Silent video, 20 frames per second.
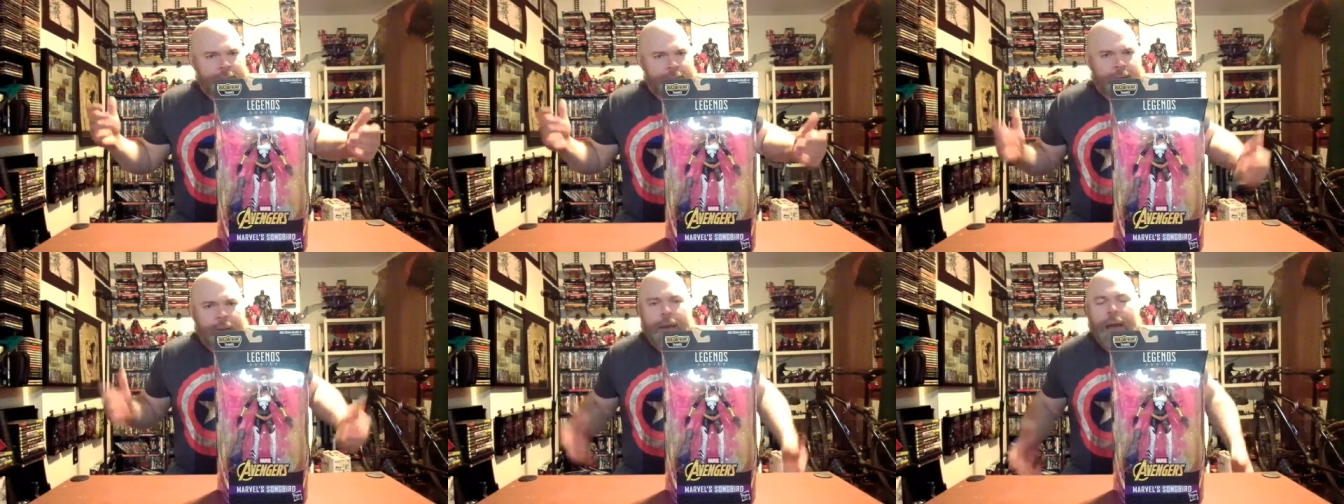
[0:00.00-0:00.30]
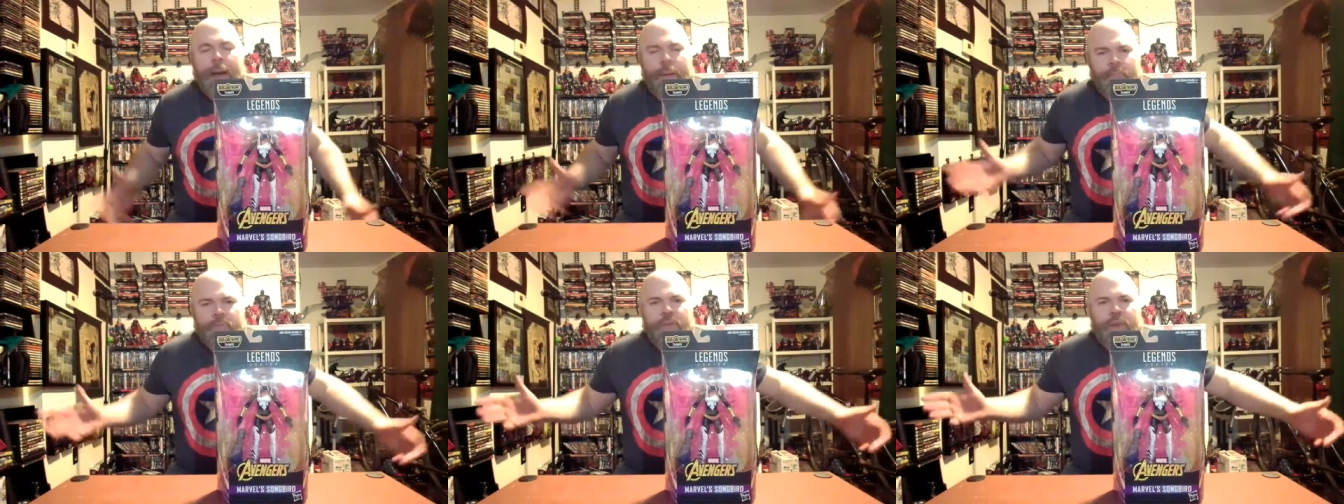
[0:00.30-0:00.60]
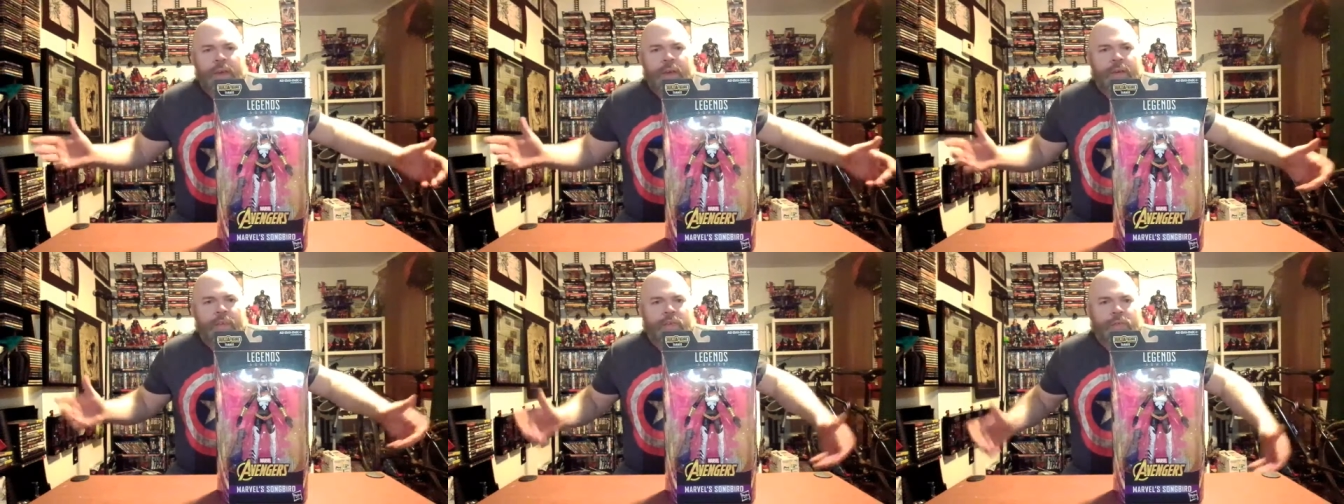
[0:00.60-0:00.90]

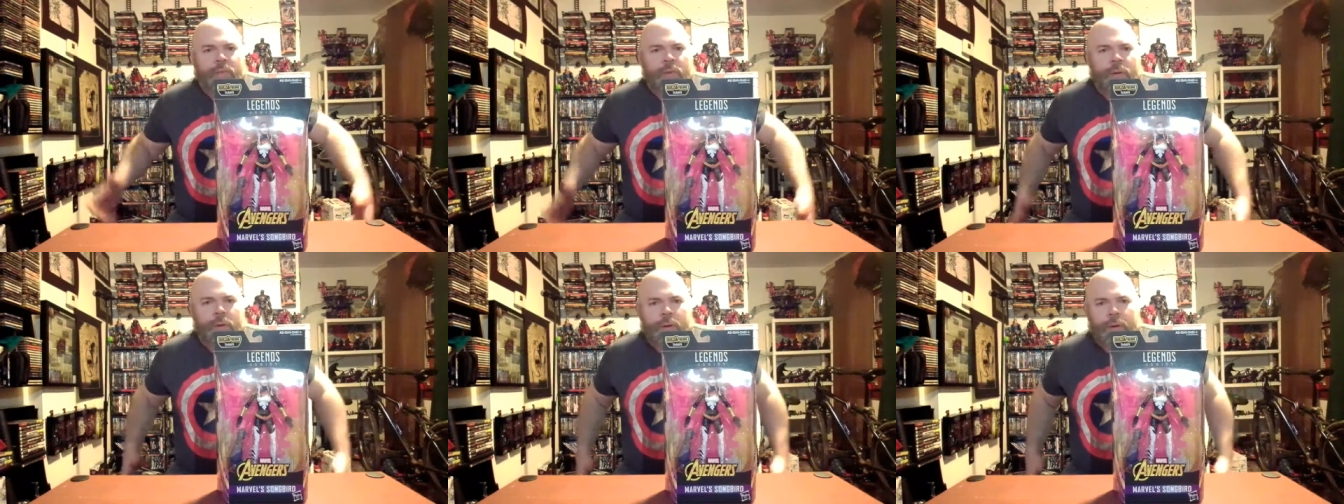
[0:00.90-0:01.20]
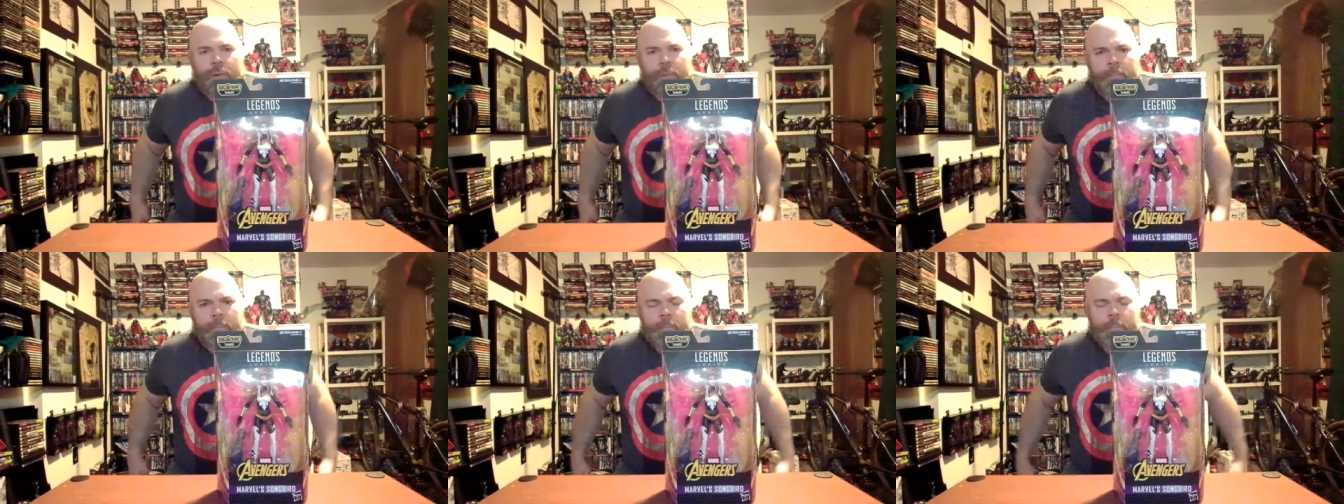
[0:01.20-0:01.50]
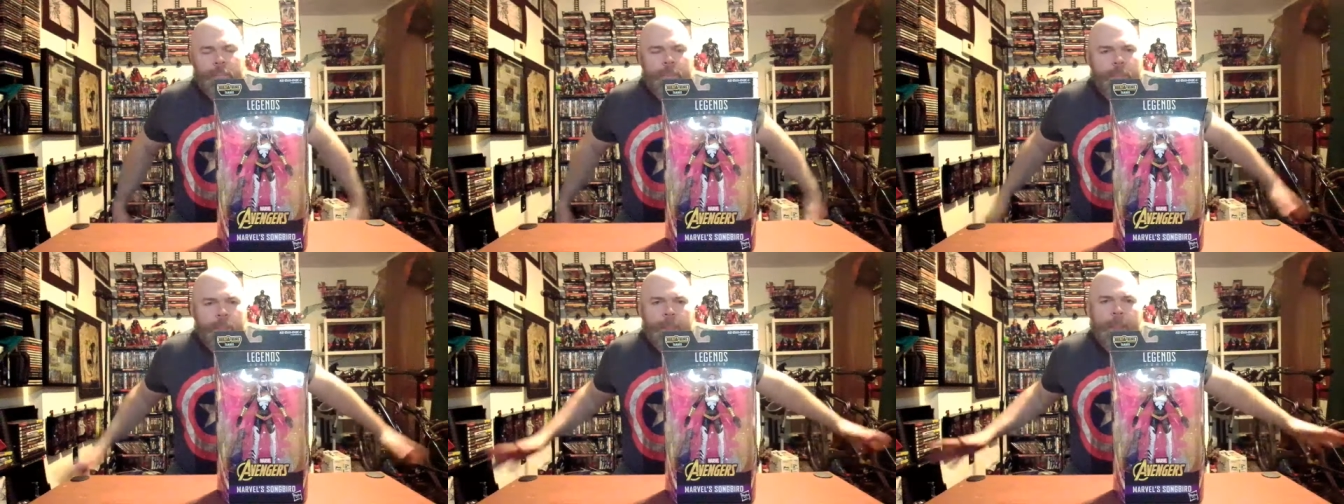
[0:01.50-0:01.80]
objects or
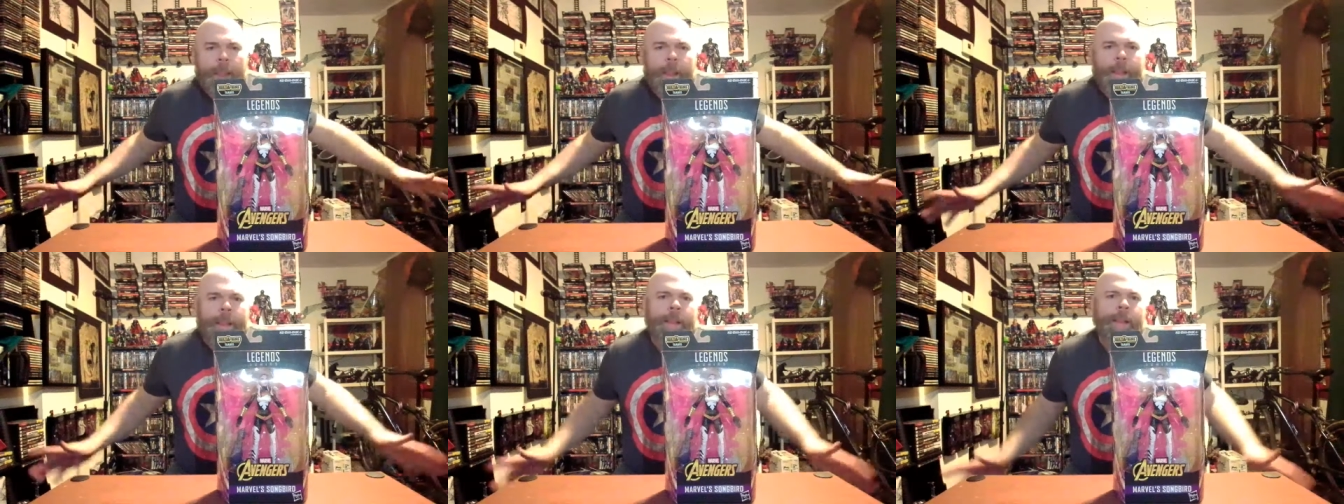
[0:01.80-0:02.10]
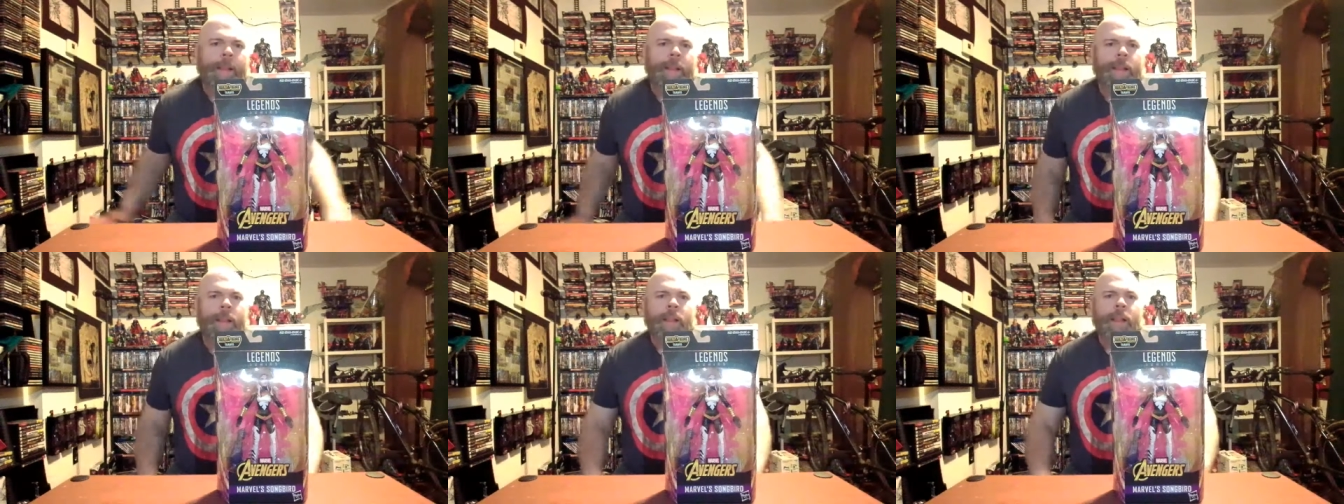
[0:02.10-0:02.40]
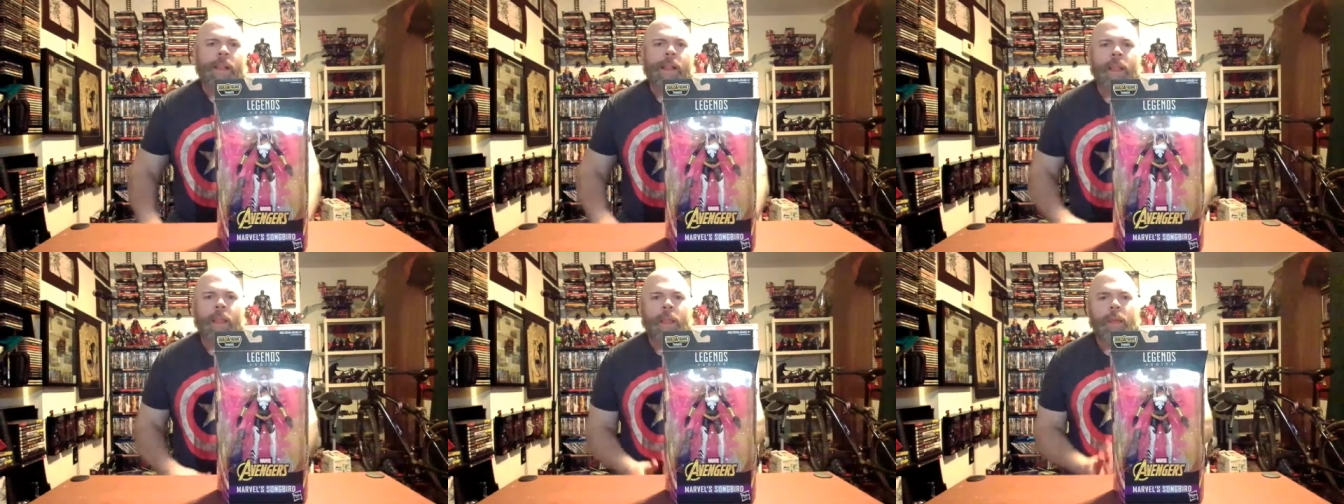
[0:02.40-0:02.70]

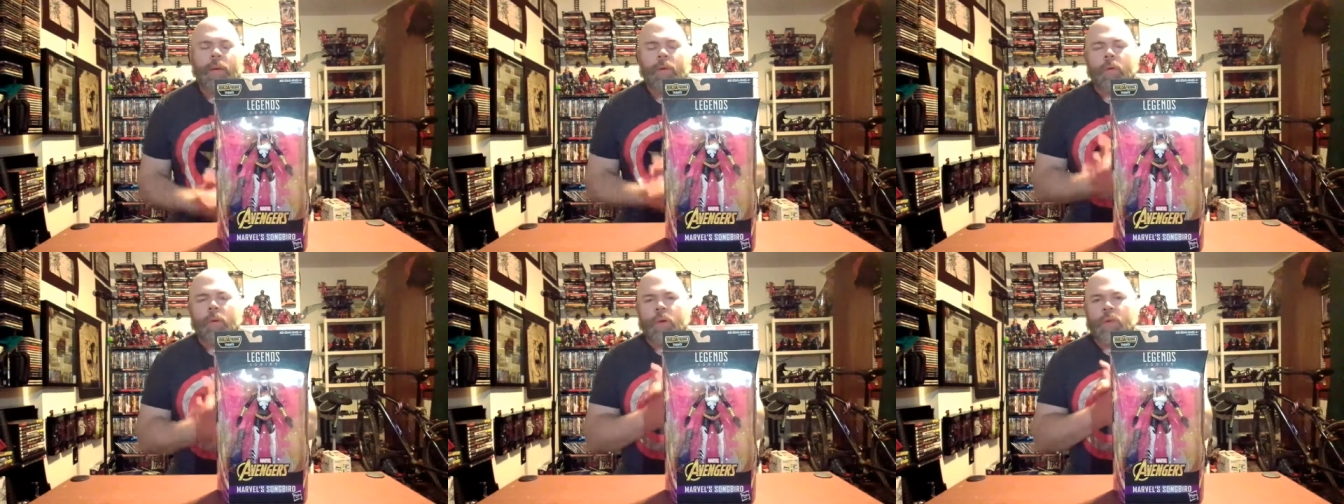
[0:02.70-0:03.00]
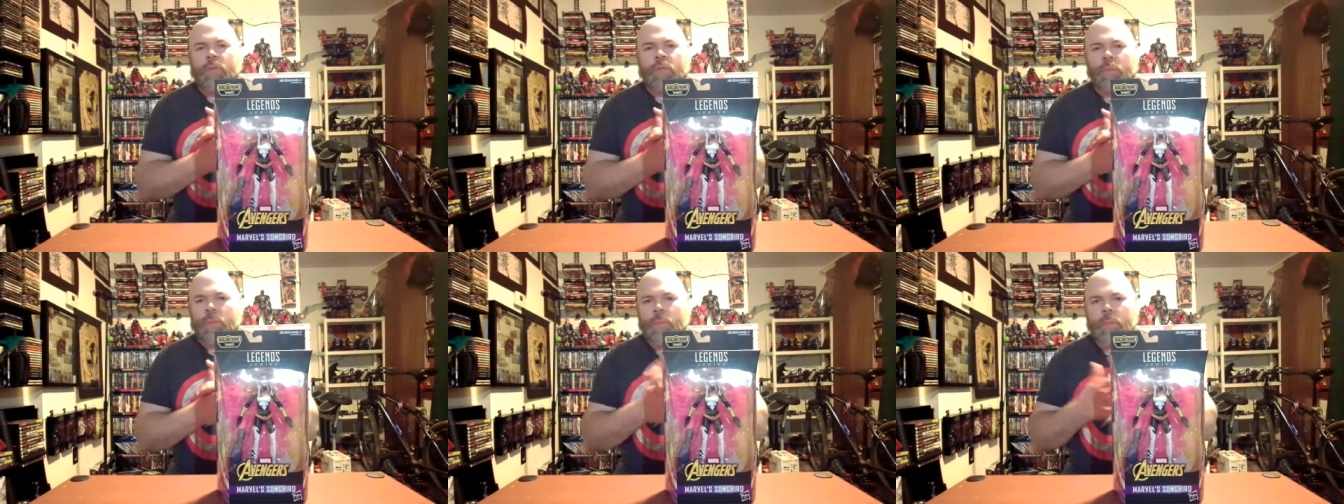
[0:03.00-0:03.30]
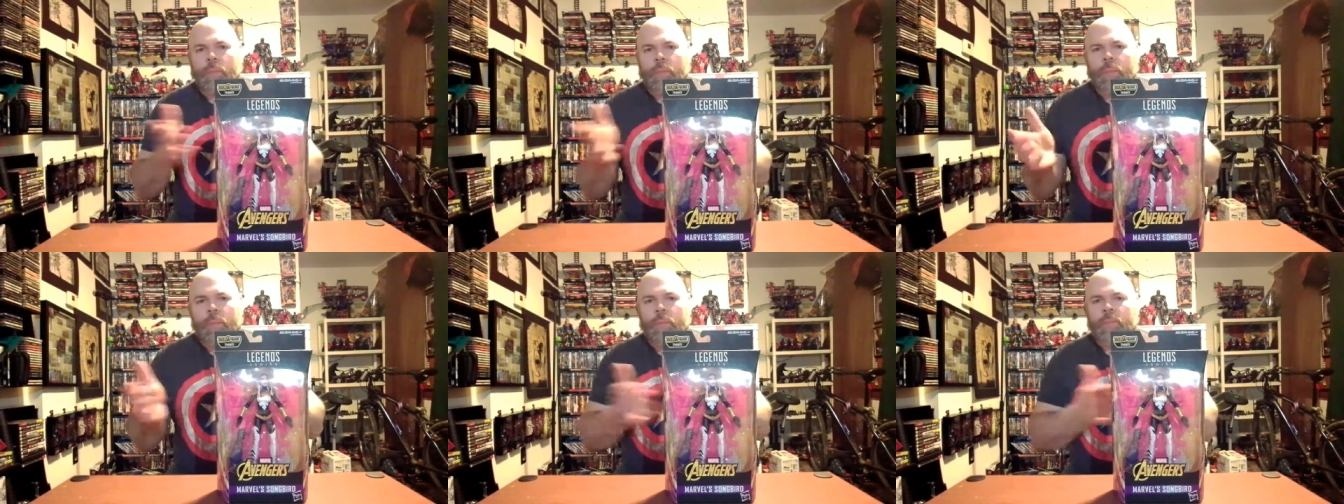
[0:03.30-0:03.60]
or
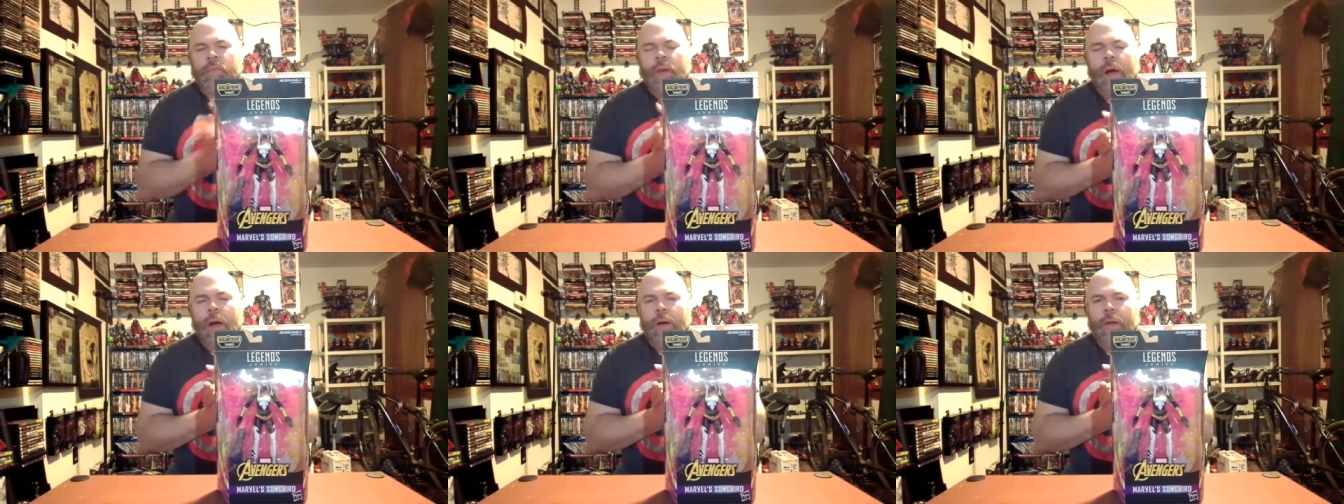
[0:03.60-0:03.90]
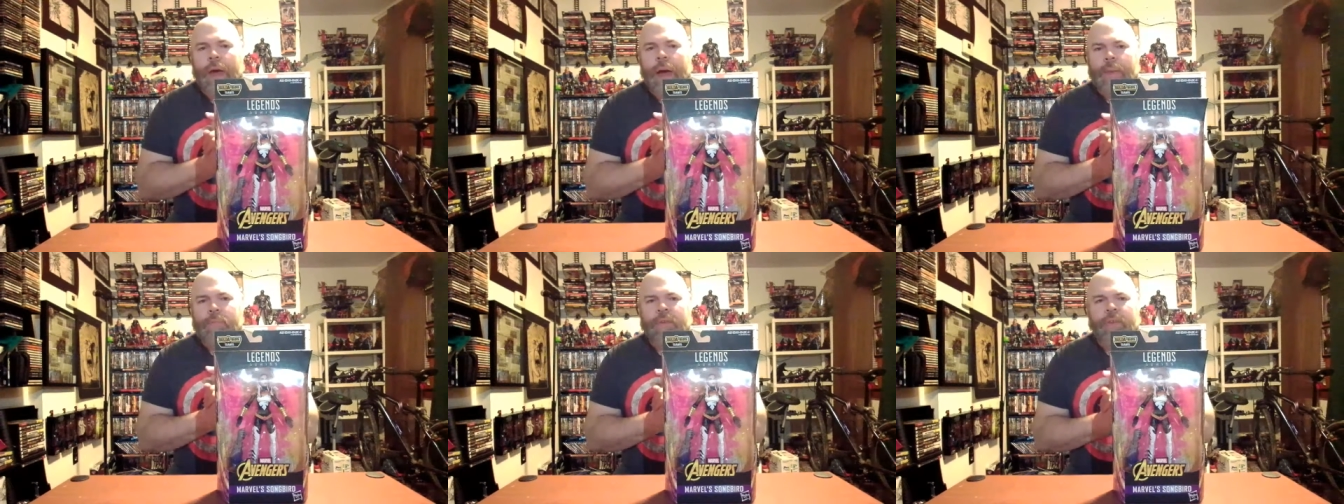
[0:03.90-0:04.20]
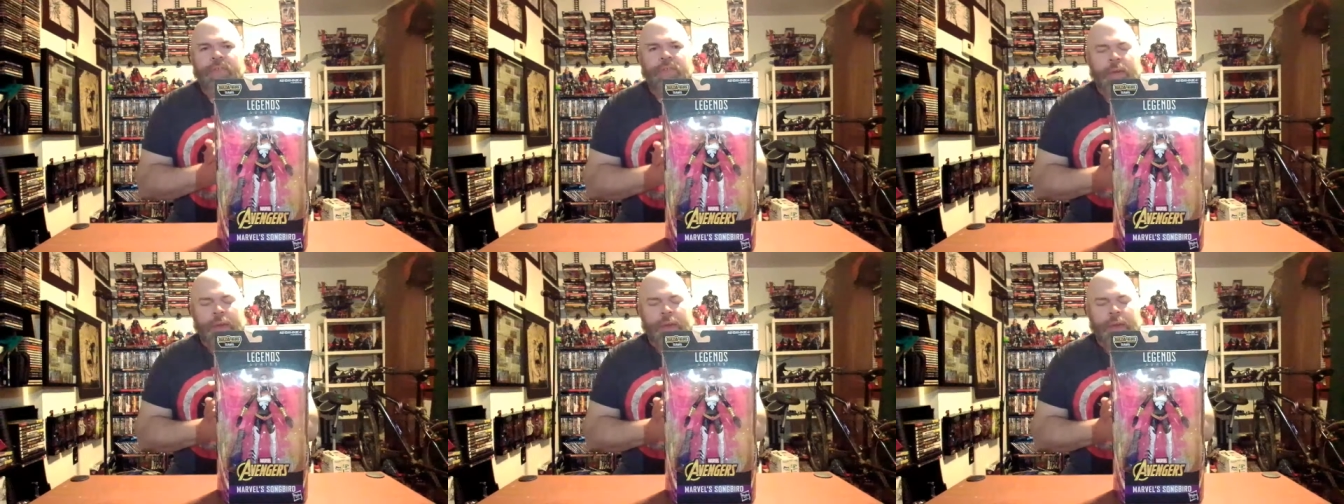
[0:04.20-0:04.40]
solid objects, I